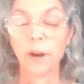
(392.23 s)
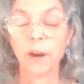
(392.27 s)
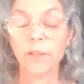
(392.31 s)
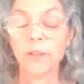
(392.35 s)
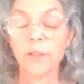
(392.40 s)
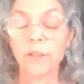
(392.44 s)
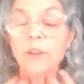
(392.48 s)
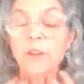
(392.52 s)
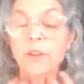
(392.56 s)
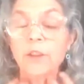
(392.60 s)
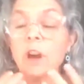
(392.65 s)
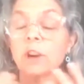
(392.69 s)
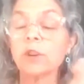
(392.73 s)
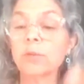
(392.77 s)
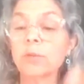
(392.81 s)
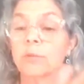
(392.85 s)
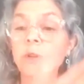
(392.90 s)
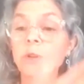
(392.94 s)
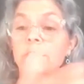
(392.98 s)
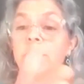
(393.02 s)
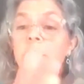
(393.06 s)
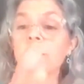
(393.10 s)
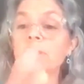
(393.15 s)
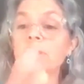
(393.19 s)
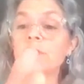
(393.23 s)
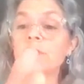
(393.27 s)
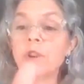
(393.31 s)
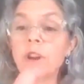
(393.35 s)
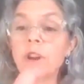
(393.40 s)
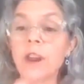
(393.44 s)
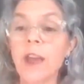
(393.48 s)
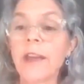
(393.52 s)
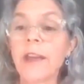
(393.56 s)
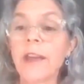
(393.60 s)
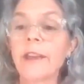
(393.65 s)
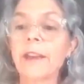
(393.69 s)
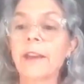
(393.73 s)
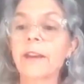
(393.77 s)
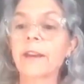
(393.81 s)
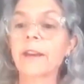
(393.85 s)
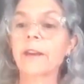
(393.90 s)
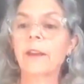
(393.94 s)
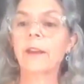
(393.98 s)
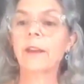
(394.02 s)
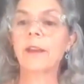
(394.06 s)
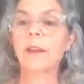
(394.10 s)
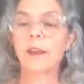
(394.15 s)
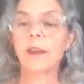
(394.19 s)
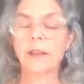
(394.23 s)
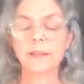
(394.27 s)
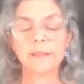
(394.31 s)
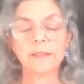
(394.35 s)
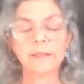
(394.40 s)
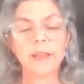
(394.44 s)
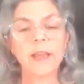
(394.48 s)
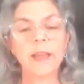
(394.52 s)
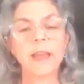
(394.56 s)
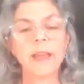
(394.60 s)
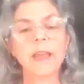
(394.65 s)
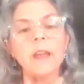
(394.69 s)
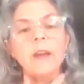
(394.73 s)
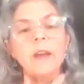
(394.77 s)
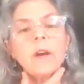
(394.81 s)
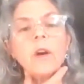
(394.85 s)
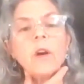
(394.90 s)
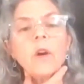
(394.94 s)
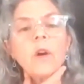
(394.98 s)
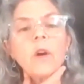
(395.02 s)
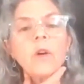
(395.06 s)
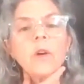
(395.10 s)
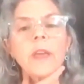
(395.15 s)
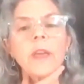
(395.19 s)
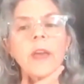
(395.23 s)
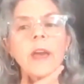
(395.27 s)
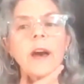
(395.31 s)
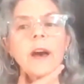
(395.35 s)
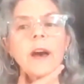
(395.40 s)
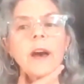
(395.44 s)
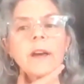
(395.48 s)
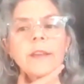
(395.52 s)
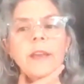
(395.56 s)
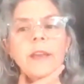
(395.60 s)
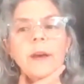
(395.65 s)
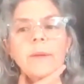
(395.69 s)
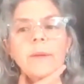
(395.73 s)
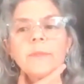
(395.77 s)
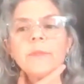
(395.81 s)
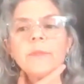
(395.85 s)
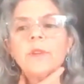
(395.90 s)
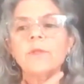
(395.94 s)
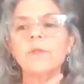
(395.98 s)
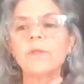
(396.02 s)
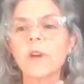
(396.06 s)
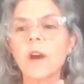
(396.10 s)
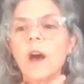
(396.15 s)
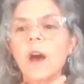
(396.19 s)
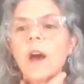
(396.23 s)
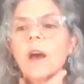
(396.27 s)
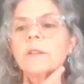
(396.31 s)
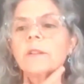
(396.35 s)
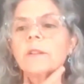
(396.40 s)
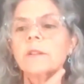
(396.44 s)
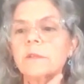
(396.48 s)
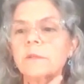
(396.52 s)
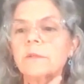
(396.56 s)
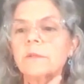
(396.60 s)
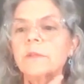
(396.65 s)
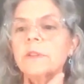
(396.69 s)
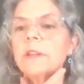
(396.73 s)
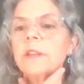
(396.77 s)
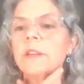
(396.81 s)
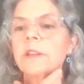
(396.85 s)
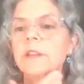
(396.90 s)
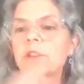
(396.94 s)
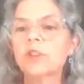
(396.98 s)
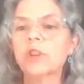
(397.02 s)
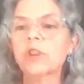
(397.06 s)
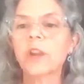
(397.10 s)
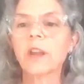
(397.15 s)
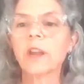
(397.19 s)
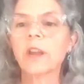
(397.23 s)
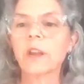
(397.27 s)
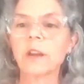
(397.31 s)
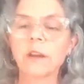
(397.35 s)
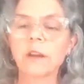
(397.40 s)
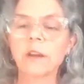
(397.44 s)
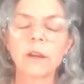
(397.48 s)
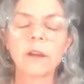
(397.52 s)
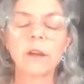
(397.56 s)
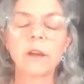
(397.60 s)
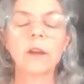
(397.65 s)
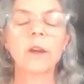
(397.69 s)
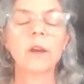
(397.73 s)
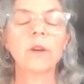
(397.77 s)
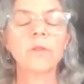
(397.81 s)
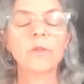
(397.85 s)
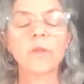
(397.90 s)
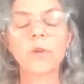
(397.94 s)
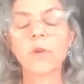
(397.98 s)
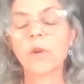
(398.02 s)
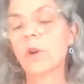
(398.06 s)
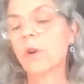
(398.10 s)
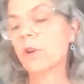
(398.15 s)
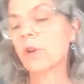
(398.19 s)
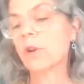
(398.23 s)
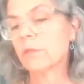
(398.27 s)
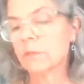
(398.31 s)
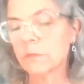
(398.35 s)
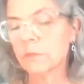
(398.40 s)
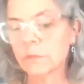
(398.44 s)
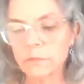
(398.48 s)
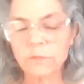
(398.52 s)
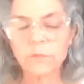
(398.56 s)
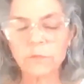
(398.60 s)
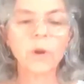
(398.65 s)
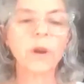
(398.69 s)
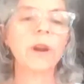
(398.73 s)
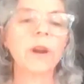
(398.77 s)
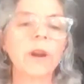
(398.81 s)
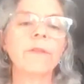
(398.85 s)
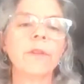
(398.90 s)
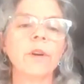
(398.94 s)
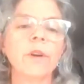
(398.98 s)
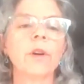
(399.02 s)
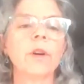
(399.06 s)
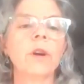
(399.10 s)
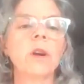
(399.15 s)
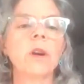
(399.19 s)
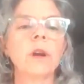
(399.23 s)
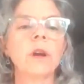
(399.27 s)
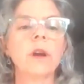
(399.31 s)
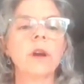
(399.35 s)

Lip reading: And the doctor will touch your neck and say, oh yeah, yep, we need to check for whatever